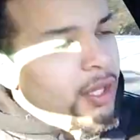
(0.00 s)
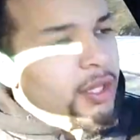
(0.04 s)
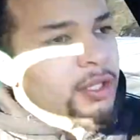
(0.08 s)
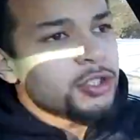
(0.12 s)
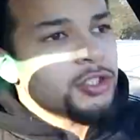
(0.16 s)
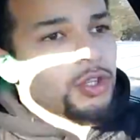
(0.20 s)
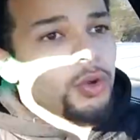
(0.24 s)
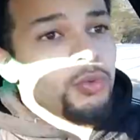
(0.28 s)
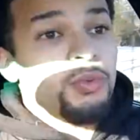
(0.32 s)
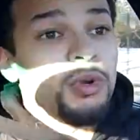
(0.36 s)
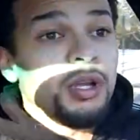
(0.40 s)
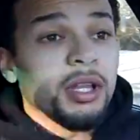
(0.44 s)

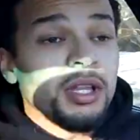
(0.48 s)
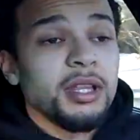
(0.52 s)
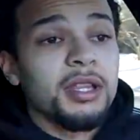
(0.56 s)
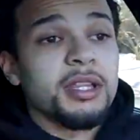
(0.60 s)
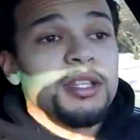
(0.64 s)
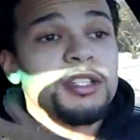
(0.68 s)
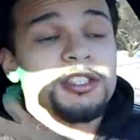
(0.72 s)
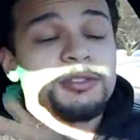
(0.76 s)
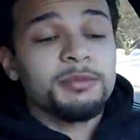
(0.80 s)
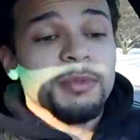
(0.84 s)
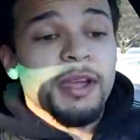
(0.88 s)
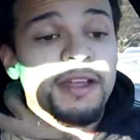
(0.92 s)
So really,
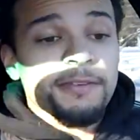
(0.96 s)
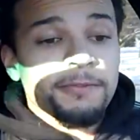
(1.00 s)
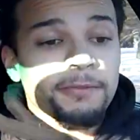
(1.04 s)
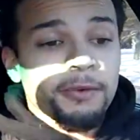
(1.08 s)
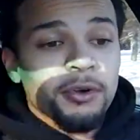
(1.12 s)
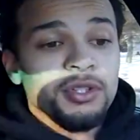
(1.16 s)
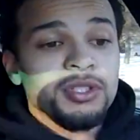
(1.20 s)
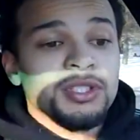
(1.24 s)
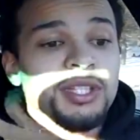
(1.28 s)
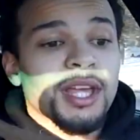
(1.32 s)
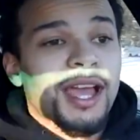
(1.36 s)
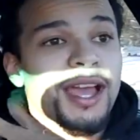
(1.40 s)
this is my
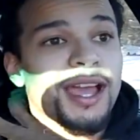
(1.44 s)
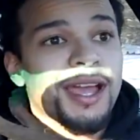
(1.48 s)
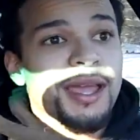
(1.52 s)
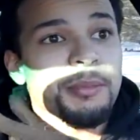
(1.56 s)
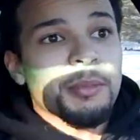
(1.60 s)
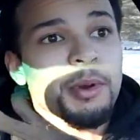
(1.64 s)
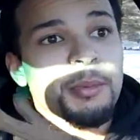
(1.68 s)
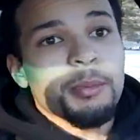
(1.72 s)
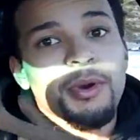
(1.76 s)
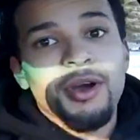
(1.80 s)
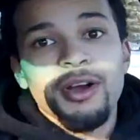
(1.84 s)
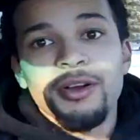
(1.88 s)
first time
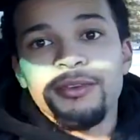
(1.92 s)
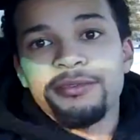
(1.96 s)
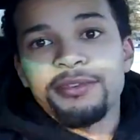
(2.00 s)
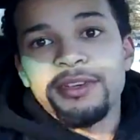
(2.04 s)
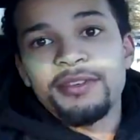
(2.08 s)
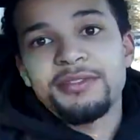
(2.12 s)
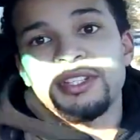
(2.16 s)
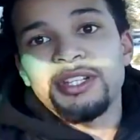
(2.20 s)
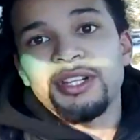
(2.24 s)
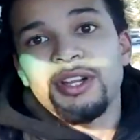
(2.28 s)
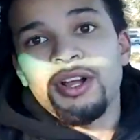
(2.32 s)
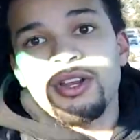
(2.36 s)
above
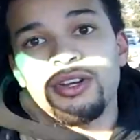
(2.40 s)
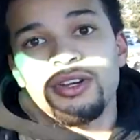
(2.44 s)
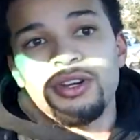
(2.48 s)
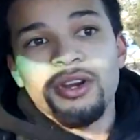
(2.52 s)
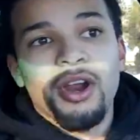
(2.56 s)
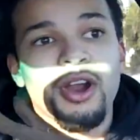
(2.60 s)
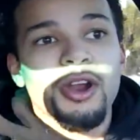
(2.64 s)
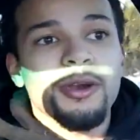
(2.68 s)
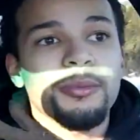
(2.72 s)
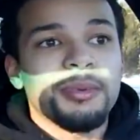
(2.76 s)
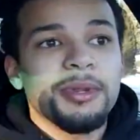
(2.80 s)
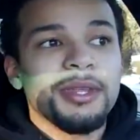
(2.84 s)
1500
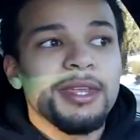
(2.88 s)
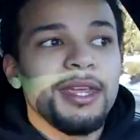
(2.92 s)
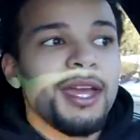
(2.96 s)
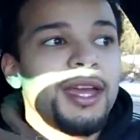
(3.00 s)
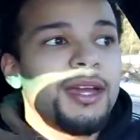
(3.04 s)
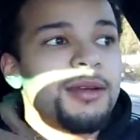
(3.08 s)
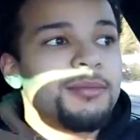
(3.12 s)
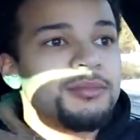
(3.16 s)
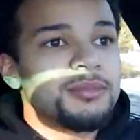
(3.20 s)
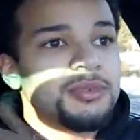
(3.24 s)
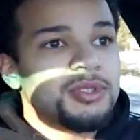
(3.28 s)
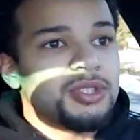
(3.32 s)

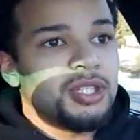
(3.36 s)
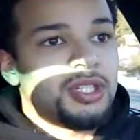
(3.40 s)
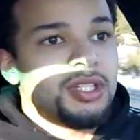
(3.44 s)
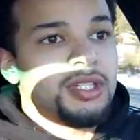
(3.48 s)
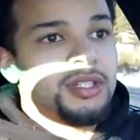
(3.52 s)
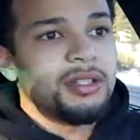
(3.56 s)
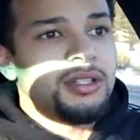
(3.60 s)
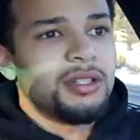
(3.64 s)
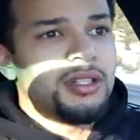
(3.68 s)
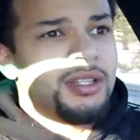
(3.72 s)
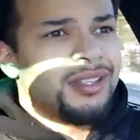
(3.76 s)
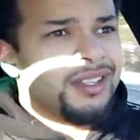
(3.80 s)
RPMs
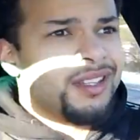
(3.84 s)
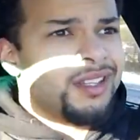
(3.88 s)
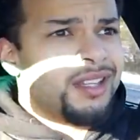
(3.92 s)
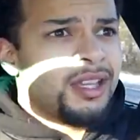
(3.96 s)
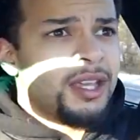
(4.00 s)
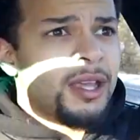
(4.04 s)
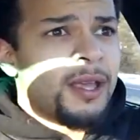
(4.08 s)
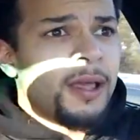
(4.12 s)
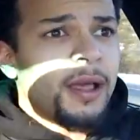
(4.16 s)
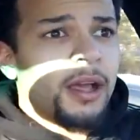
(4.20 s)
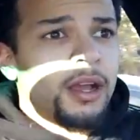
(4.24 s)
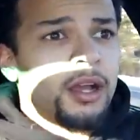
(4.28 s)
in
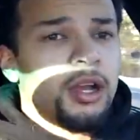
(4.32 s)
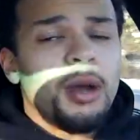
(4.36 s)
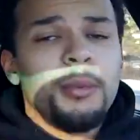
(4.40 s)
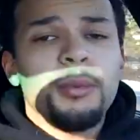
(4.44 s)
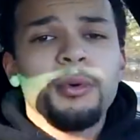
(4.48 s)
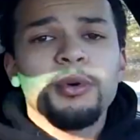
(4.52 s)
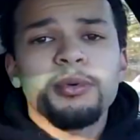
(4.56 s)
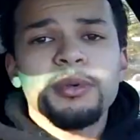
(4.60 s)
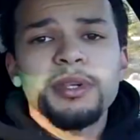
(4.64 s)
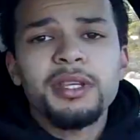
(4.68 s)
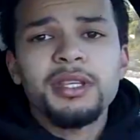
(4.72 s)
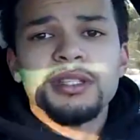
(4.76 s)
a
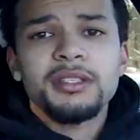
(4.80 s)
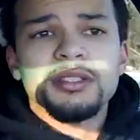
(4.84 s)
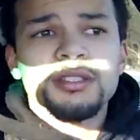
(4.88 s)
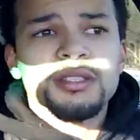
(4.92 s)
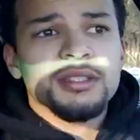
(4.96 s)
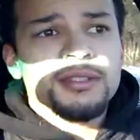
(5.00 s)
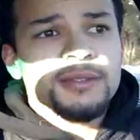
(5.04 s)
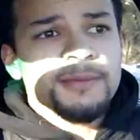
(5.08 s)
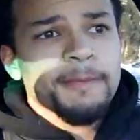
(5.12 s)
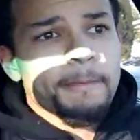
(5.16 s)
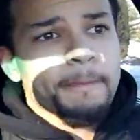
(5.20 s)
couple weeks.